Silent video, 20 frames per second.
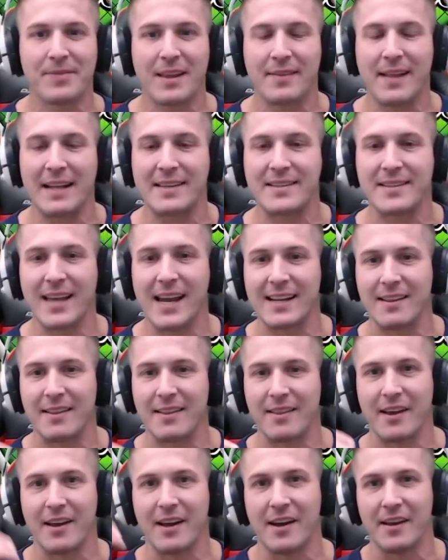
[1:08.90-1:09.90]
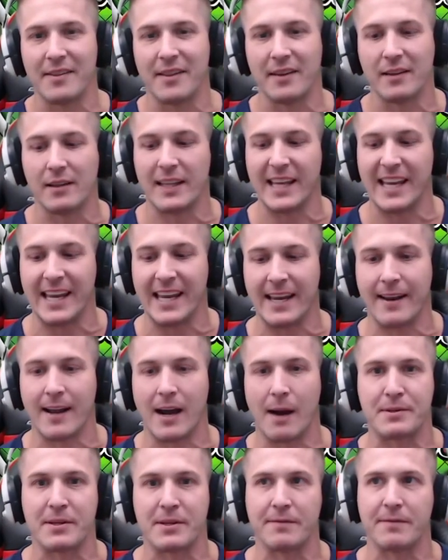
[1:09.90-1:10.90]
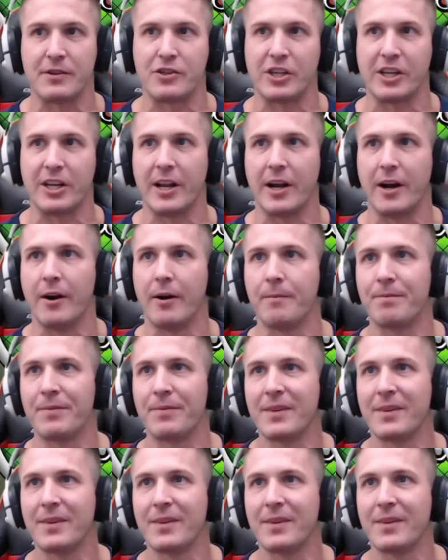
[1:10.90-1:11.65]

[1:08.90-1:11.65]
That's like the, the lead up to Vegito.